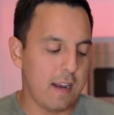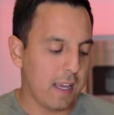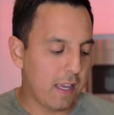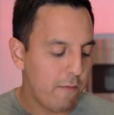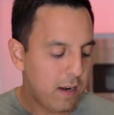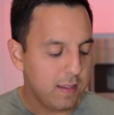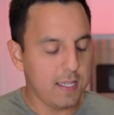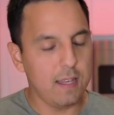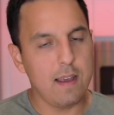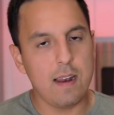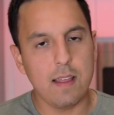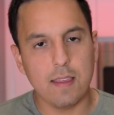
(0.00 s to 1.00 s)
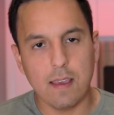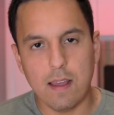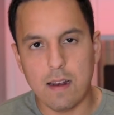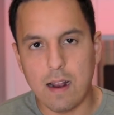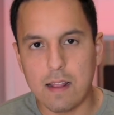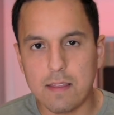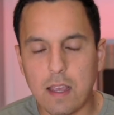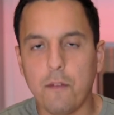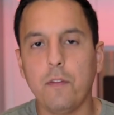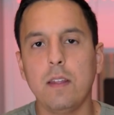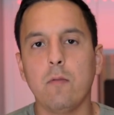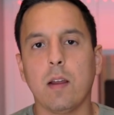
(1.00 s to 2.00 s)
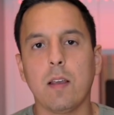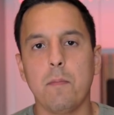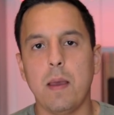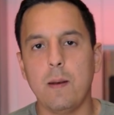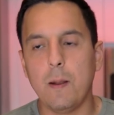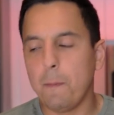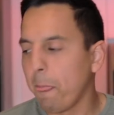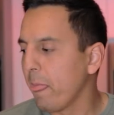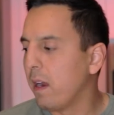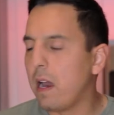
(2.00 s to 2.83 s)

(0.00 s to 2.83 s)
and I give it a 10 out of 10. I definitely recommend it.